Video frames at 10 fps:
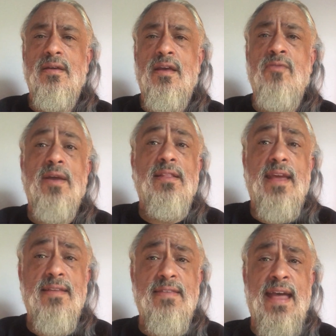And we
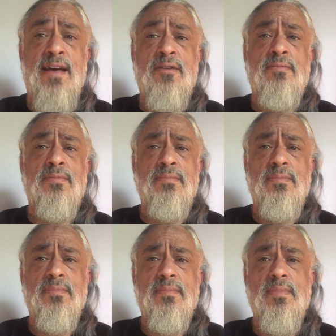laid down
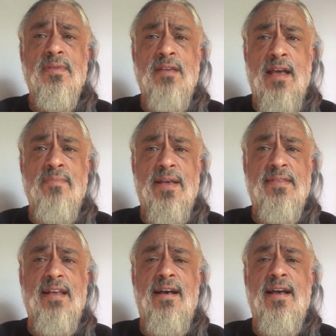side by
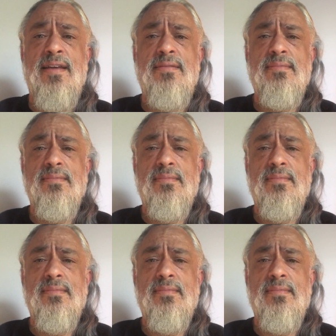side.